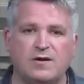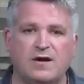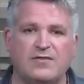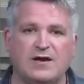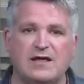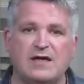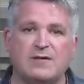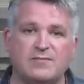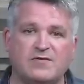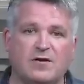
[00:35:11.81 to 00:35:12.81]
and that he
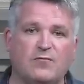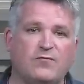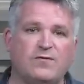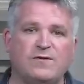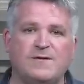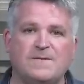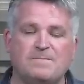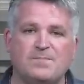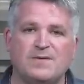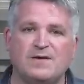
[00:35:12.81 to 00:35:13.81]
himself
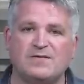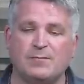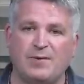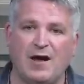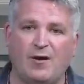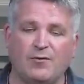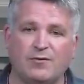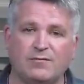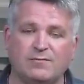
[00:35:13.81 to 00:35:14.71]
is the power.